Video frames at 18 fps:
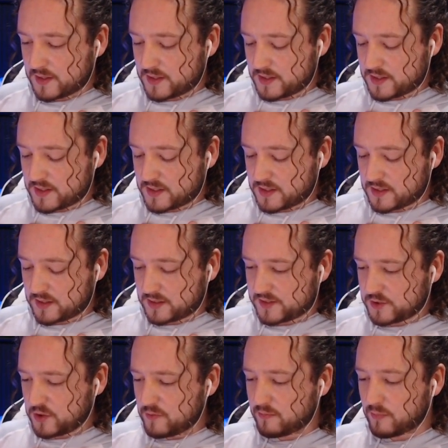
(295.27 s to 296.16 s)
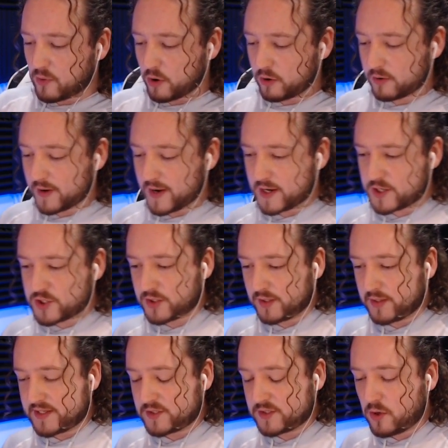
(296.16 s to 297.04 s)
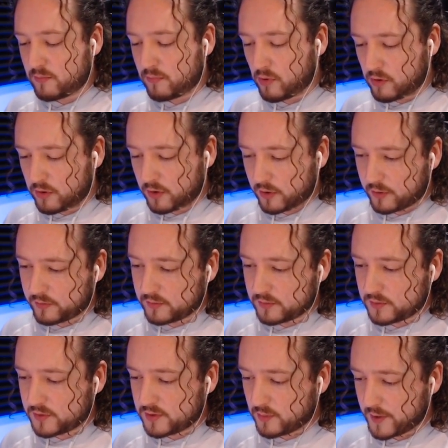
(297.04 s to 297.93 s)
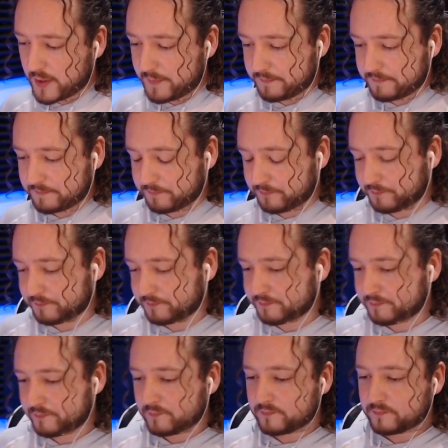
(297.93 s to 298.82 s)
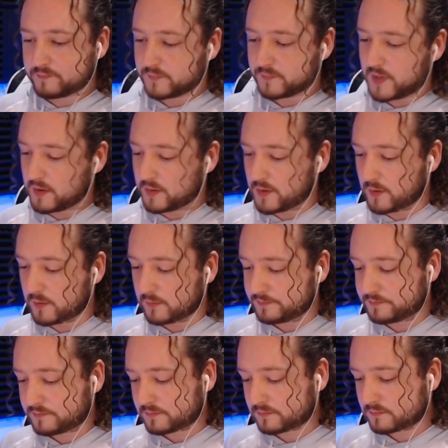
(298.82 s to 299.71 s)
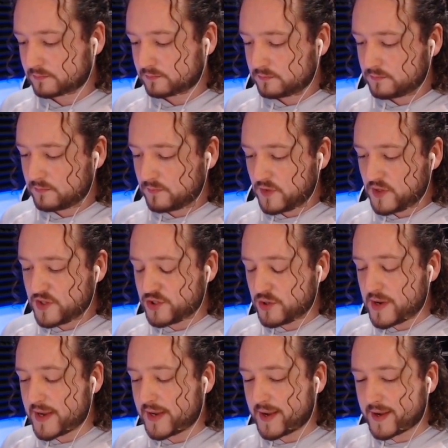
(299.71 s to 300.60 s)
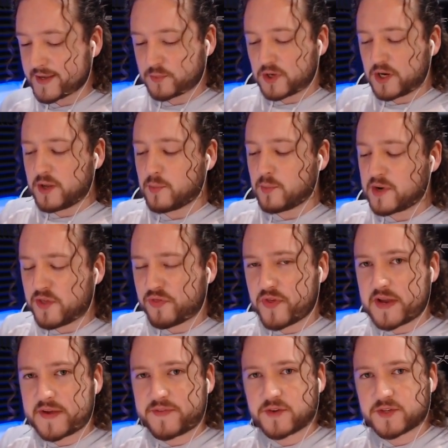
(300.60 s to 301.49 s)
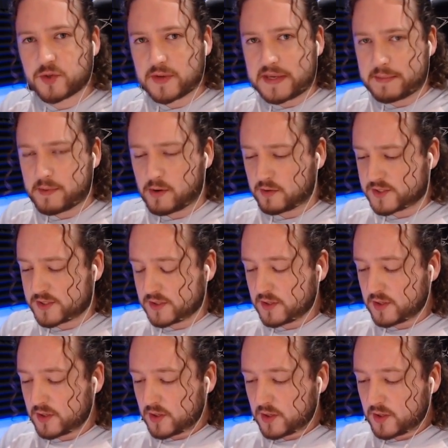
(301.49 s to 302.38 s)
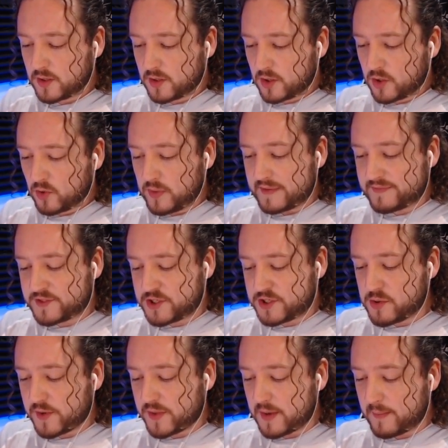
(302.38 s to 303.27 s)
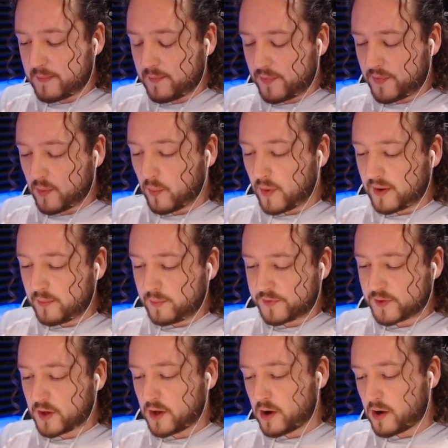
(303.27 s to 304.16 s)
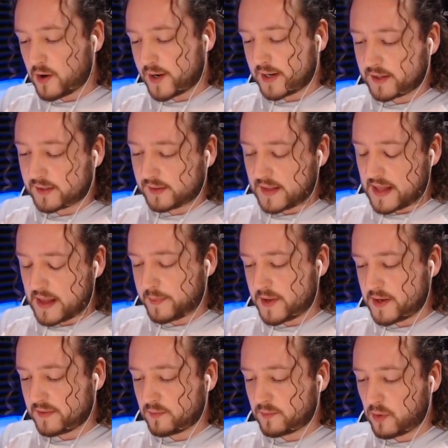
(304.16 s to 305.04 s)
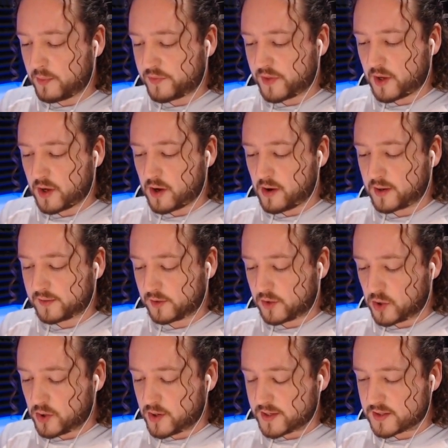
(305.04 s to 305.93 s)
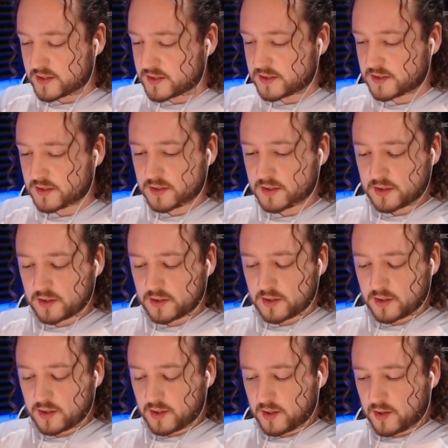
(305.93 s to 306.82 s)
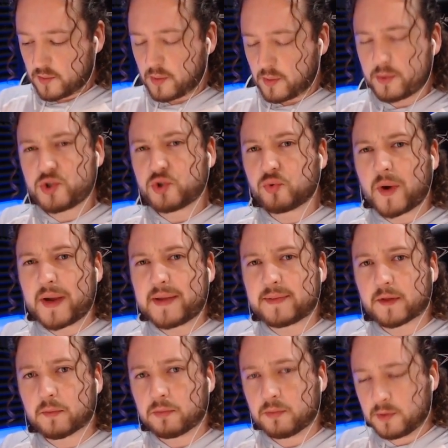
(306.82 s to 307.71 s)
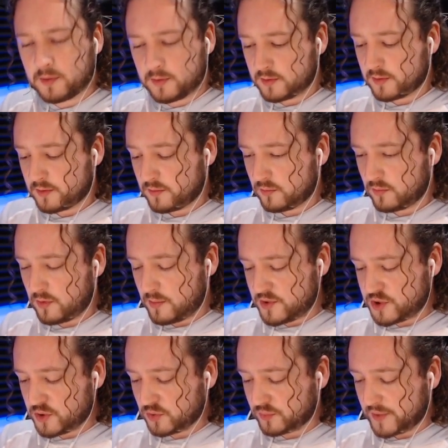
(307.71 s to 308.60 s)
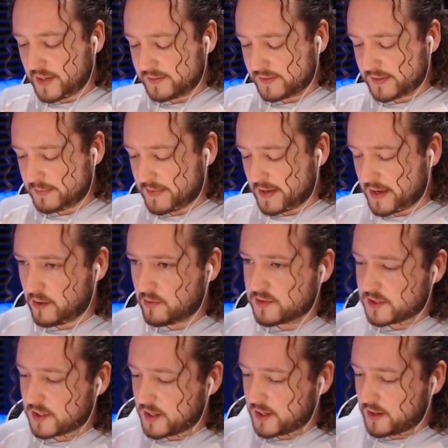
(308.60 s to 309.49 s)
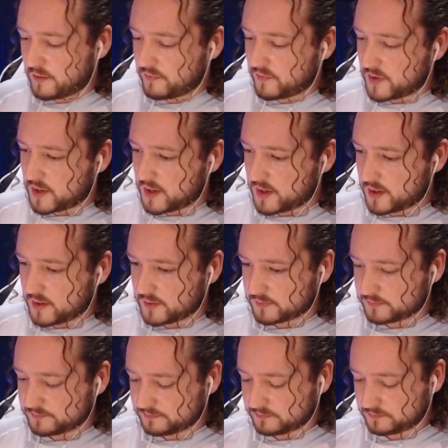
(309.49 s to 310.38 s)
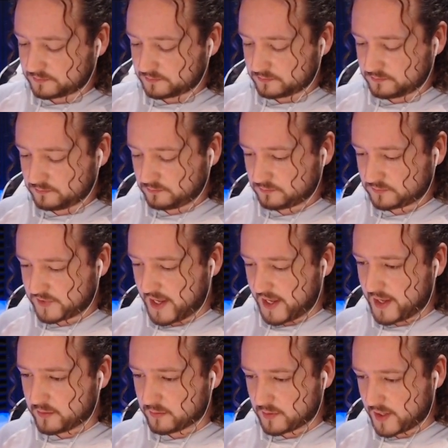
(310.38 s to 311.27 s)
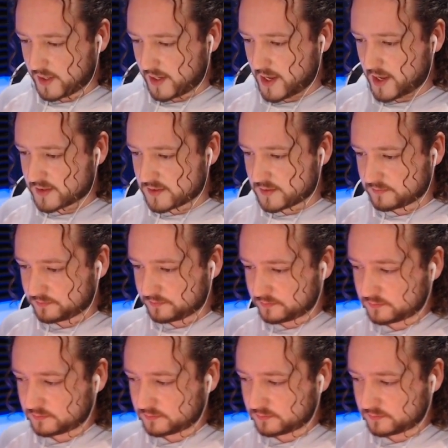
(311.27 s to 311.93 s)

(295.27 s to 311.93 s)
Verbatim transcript: And let's go mortar, actually. Let's go mortar. You know what? I don't know. So yeah, guys, what do you what do you think of those new emotes? We have two of them, the one with the hog of clapping and the one with the hog and the coins. What would you rate them? What would you rate them out of uh, ten, I guess?